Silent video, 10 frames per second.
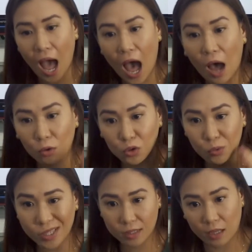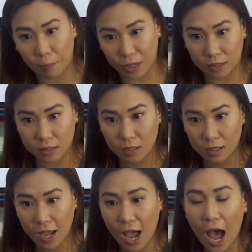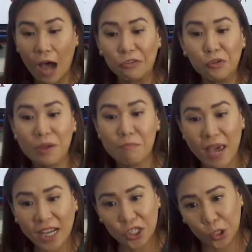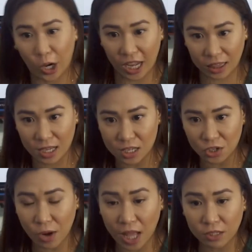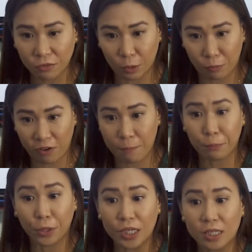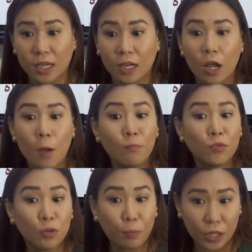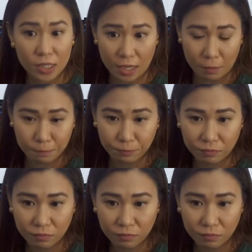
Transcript: How do we stop it? How do we make sure it doesn't transfer from person to person?